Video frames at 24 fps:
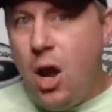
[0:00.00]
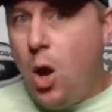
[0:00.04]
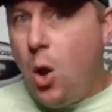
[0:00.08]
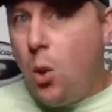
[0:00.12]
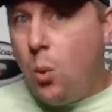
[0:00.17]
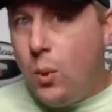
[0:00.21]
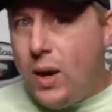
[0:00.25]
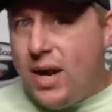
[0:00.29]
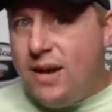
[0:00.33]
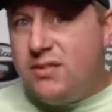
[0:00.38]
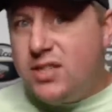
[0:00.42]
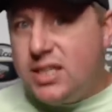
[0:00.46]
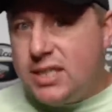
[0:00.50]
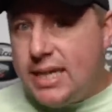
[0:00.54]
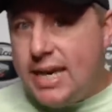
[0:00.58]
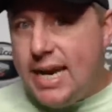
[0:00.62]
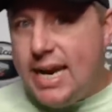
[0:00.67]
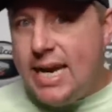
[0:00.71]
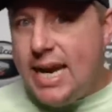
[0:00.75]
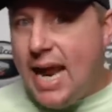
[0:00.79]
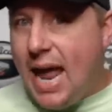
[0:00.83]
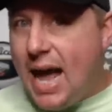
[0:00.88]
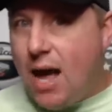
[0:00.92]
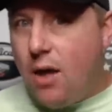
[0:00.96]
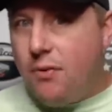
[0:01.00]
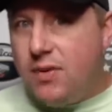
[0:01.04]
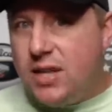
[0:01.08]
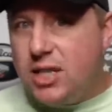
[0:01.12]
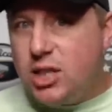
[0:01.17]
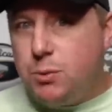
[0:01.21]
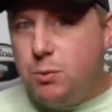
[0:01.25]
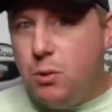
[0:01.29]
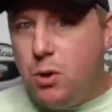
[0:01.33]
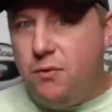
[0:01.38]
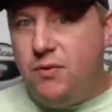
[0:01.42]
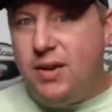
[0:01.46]
We've seen how
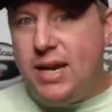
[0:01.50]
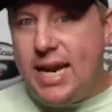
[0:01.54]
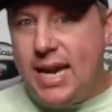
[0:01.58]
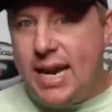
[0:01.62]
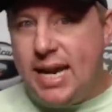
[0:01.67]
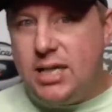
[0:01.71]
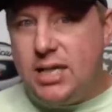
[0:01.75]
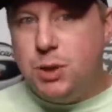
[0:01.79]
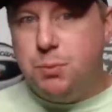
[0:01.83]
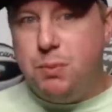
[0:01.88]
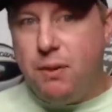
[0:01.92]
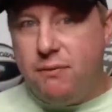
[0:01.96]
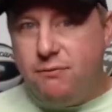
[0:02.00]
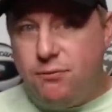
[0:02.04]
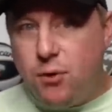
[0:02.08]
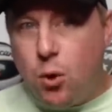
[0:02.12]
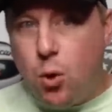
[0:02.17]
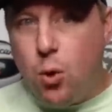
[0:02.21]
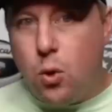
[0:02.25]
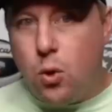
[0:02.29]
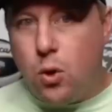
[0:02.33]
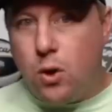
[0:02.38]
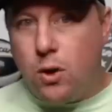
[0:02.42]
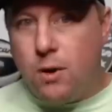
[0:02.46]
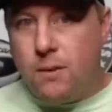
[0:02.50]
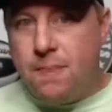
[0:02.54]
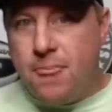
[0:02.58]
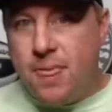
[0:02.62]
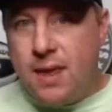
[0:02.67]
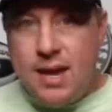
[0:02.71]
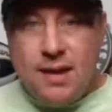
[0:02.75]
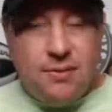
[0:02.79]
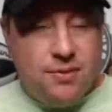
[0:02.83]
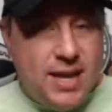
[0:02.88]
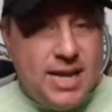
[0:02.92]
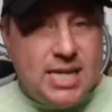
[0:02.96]
this movie ends before.
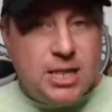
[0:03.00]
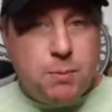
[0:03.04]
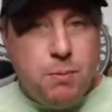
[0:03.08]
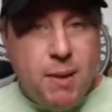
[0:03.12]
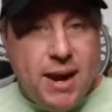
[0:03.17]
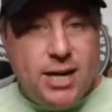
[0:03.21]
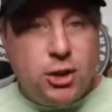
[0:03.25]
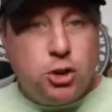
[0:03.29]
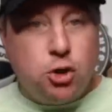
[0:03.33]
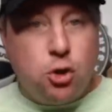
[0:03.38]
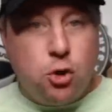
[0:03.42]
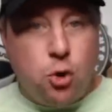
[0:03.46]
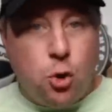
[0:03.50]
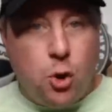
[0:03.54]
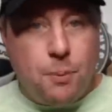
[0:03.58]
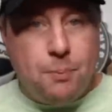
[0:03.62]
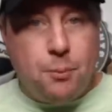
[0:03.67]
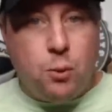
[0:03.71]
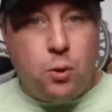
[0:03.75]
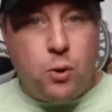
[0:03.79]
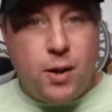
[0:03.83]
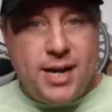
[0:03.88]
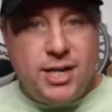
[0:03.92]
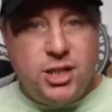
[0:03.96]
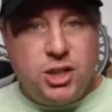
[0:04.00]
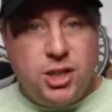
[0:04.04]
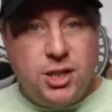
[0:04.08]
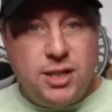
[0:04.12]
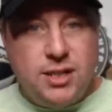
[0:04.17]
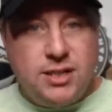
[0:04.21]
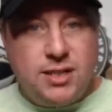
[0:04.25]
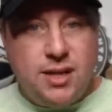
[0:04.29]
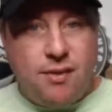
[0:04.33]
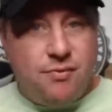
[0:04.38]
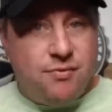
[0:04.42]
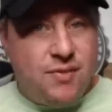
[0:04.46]
These major
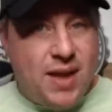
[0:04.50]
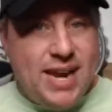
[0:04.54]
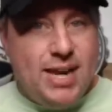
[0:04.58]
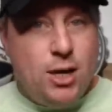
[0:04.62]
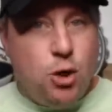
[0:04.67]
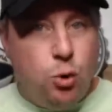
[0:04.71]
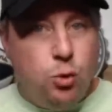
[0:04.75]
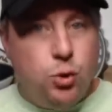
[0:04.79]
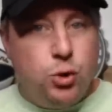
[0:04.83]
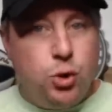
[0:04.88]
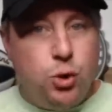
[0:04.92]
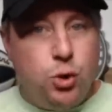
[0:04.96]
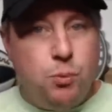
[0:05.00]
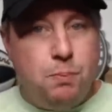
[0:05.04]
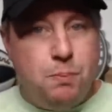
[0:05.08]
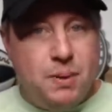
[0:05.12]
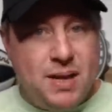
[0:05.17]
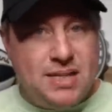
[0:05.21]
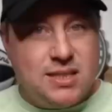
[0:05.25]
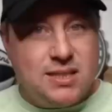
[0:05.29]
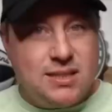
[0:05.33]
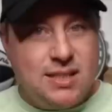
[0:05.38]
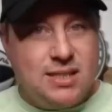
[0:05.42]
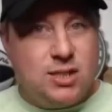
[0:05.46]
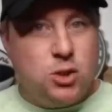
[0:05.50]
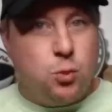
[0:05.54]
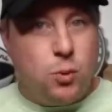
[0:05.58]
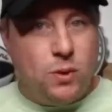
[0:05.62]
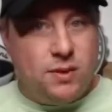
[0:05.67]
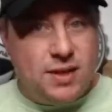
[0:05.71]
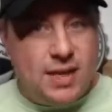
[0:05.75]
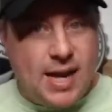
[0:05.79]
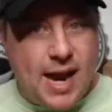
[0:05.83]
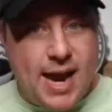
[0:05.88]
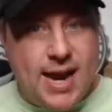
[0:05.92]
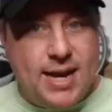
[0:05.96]
corporations, they don't do business
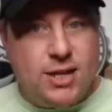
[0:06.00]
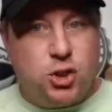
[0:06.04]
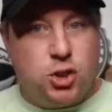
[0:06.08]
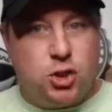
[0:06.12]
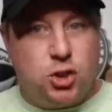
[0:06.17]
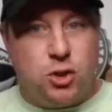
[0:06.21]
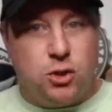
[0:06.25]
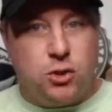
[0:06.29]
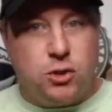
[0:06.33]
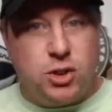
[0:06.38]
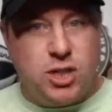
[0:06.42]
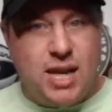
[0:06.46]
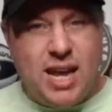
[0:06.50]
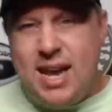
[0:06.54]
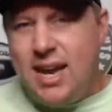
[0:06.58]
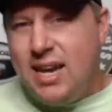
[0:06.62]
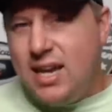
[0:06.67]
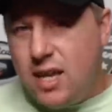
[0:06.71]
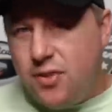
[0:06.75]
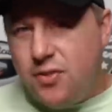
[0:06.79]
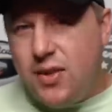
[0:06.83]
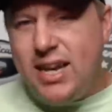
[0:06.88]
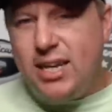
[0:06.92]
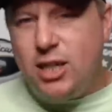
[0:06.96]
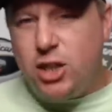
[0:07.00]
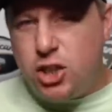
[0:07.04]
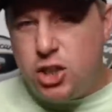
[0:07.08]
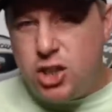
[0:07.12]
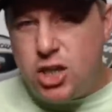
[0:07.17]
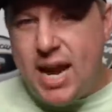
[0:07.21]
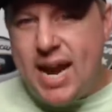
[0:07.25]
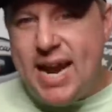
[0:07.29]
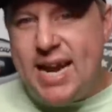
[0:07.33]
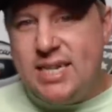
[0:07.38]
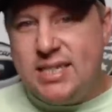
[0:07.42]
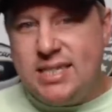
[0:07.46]
with gangsters. You think
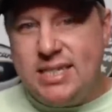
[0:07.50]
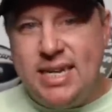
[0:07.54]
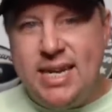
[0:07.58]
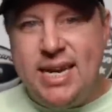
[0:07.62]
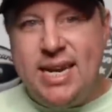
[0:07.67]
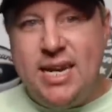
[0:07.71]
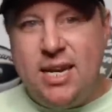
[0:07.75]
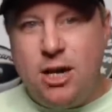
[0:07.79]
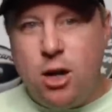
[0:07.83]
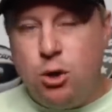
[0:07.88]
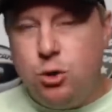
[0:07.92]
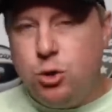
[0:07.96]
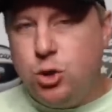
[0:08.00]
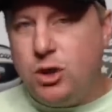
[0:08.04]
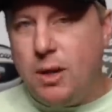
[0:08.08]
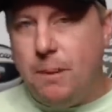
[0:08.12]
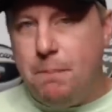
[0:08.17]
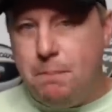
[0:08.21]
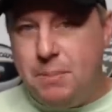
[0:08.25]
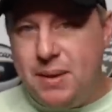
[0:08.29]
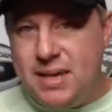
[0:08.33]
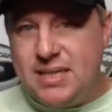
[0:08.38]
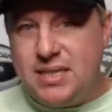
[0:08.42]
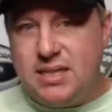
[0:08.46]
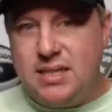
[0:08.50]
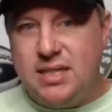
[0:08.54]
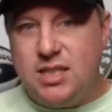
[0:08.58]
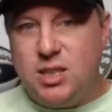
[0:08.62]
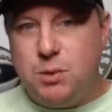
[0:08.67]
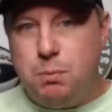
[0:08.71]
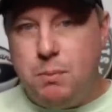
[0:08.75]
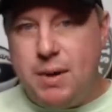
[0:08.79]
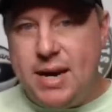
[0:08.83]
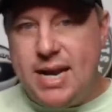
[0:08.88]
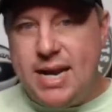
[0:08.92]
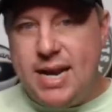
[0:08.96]
Jay-Z goes to business
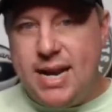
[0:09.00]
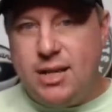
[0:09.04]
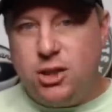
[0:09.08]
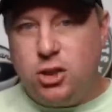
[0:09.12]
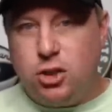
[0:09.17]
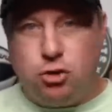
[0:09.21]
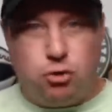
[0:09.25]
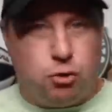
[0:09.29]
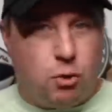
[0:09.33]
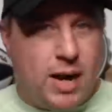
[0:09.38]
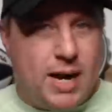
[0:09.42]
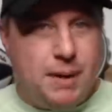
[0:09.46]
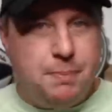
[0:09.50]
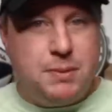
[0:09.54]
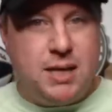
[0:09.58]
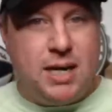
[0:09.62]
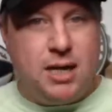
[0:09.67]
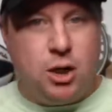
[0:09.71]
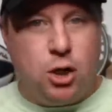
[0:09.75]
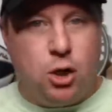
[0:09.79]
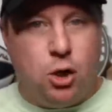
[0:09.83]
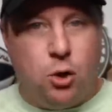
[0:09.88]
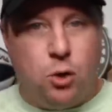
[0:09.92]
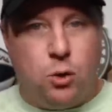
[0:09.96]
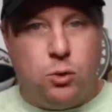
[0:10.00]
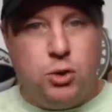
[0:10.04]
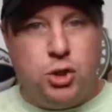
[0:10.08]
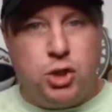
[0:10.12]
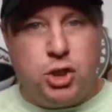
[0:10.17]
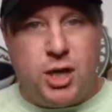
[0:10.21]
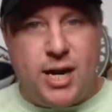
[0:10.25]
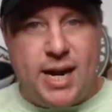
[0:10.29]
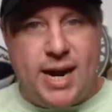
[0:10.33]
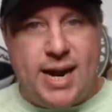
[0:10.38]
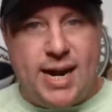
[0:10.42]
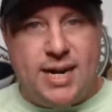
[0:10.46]
meetings draped in gold
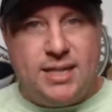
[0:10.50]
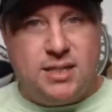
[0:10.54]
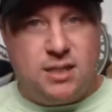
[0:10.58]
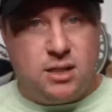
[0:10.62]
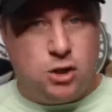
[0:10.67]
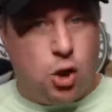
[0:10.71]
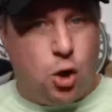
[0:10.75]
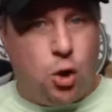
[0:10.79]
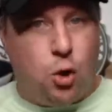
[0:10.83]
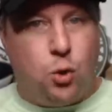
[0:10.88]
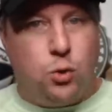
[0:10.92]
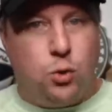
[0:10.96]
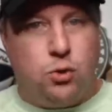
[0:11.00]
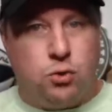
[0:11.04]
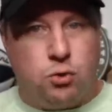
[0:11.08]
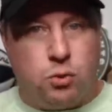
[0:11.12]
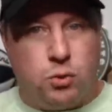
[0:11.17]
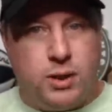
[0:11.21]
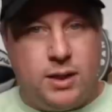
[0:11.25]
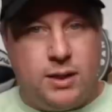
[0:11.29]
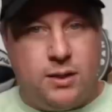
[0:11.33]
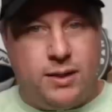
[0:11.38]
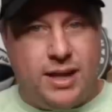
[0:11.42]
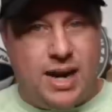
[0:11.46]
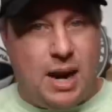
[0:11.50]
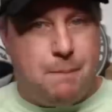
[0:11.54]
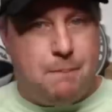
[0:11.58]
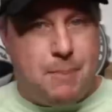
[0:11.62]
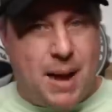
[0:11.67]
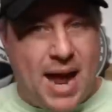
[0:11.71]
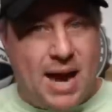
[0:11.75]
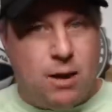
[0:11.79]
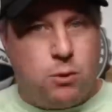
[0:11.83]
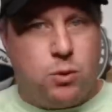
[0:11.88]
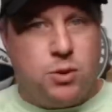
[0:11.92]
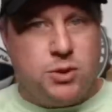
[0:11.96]
chains, gold grill, and a
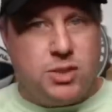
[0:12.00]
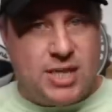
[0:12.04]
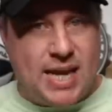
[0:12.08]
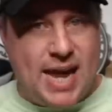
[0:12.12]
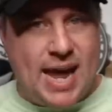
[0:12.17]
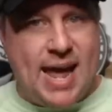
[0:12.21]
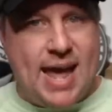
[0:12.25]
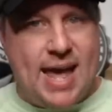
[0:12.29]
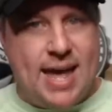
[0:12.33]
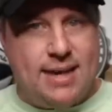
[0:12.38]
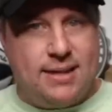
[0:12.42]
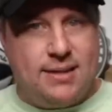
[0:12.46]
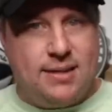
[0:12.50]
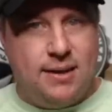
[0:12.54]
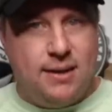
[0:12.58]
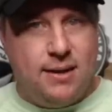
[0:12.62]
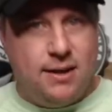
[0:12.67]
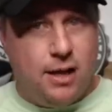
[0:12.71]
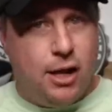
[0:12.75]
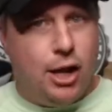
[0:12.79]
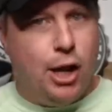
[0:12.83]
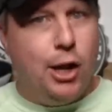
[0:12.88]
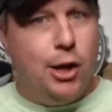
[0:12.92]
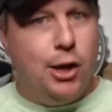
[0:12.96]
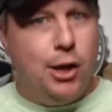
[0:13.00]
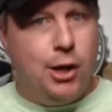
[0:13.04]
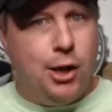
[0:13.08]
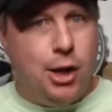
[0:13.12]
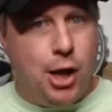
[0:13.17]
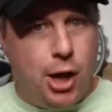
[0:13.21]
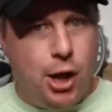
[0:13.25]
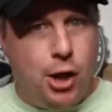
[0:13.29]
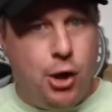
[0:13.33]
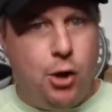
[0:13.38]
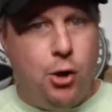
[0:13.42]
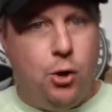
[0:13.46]
backwards hat?
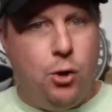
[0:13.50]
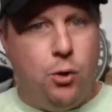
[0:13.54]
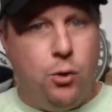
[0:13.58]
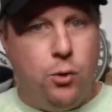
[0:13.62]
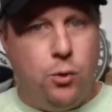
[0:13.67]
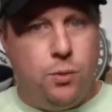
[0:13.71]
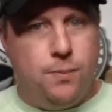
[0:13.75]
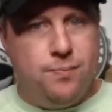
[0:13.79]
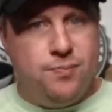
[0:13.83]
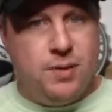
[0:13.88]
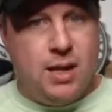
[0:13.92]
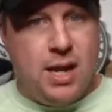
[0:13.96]
No.